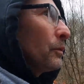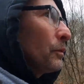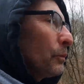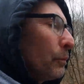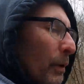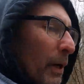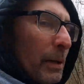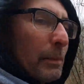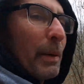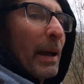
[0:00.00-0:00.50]

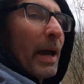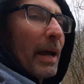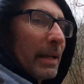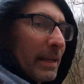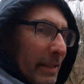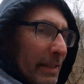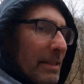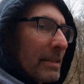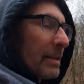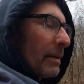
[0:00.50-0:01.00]
way back
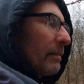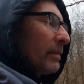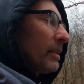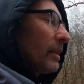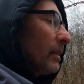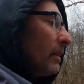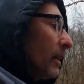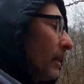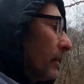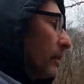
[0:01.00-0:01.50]
in the
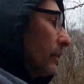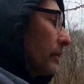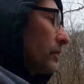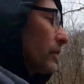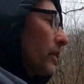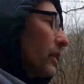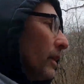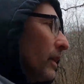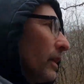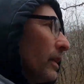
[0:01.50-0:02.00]

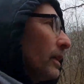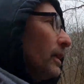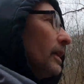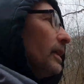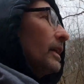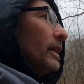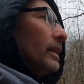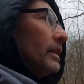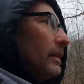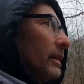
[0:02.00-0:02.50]
1700s,
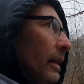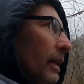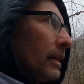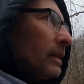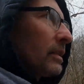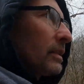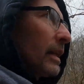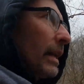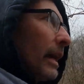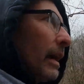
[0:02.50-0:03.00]

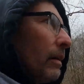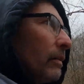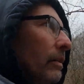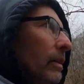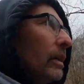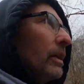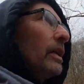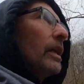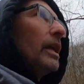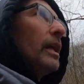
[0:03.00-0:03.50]
Youngstown
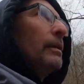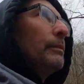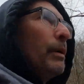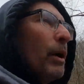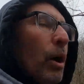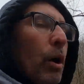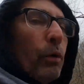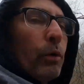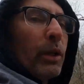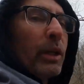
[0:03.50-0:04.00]
in
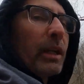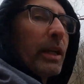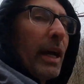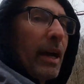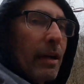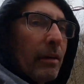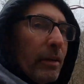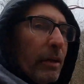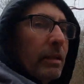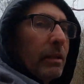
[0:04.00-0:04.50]
Mahoning
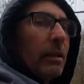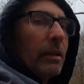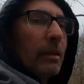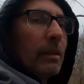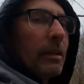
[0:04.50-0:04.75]
County